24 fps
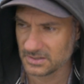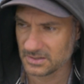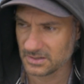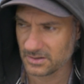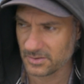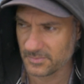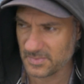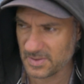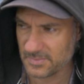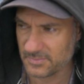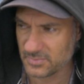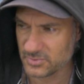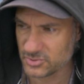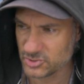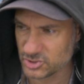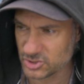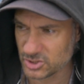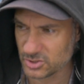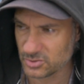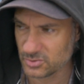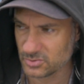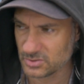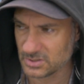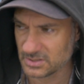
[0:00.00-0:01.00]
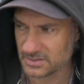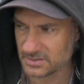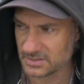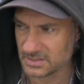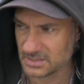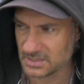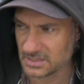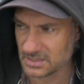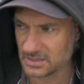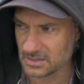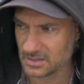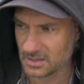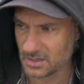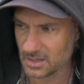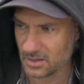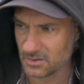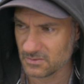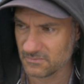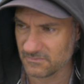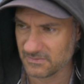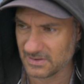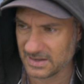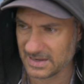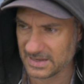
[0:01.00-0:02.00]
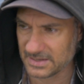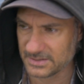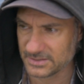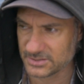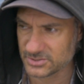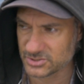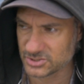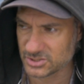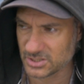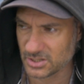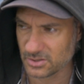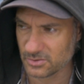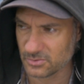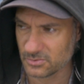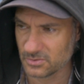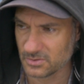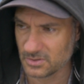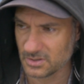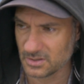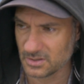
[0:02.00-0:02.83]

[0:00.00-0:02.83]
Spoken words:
I remember June and the Overlander show,